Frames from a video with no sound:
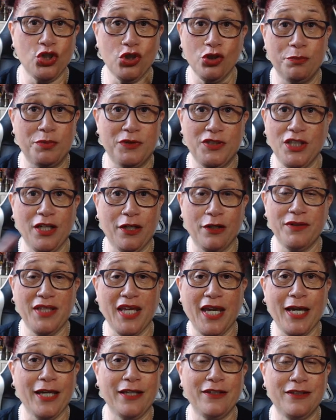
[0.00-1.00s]
tubes, you know, they
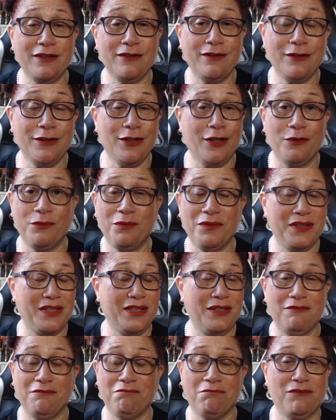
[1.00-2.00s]
are, you know,
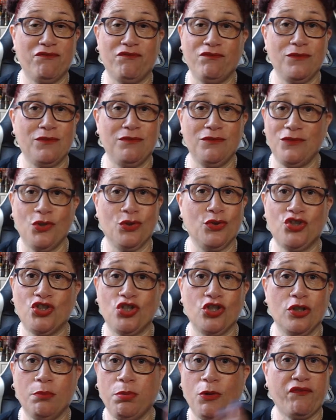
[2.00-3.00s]
the
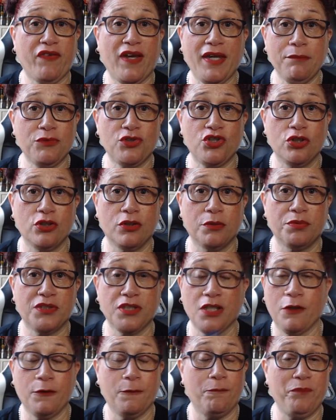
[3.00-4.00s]
YouTube or vape tube.
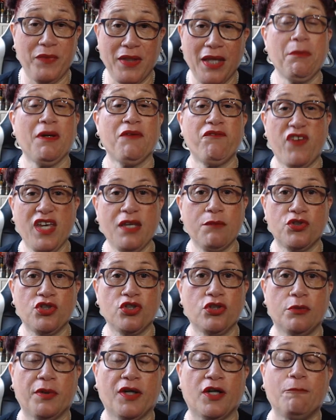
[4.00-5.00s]
So I'm a vape
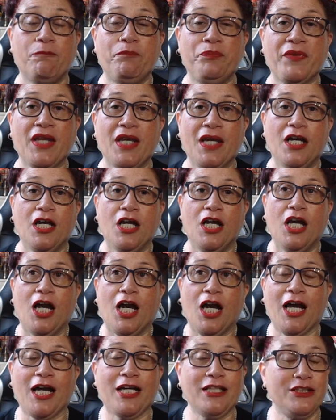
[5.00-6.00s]
tuber,
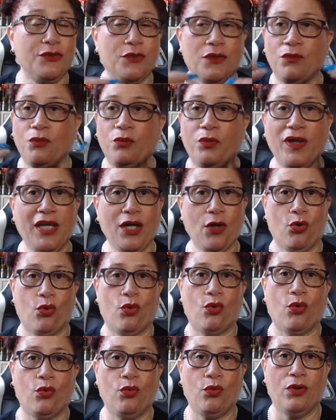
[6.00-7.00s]
and we
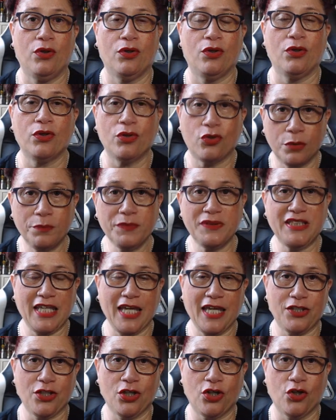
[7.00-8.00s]
all come
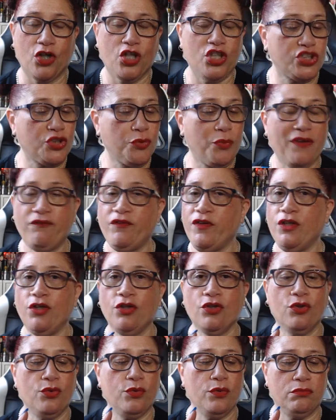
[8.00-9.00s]
together. So whether
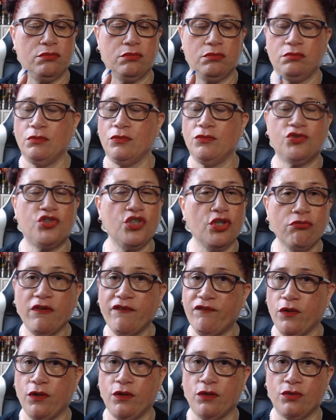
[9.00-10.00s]
you do
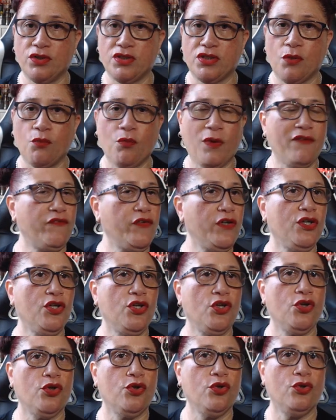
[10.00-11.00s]
reviews, whether
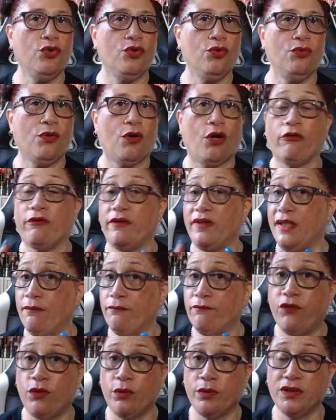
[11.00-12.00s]
you are an
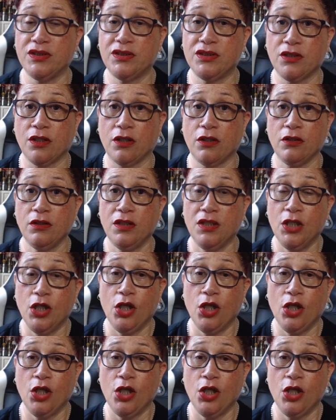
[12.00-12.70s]
influencer